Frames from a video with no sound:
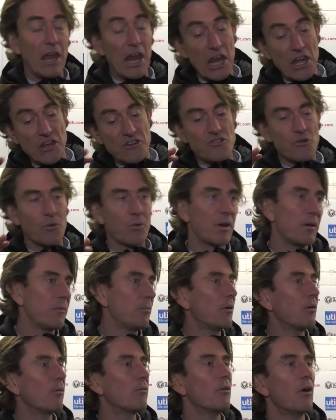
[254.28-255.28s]
injury.
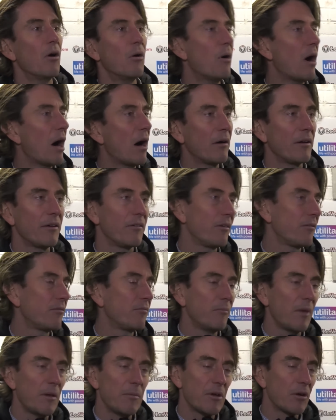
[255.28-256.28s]
We don't know how, if
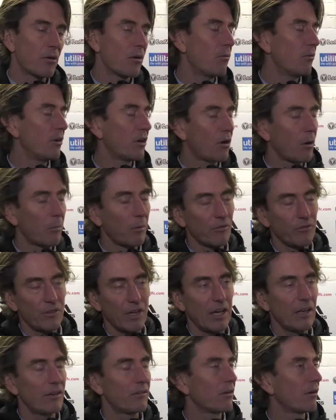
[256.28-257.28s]
maybe only a couple of
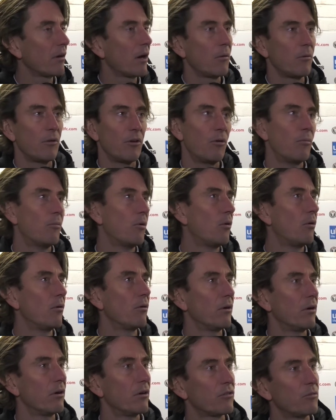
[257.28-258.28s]
days. I'll know more
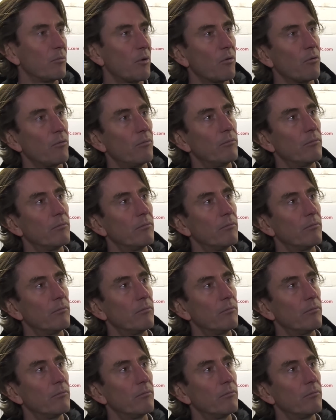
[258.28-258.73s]
tomorrow.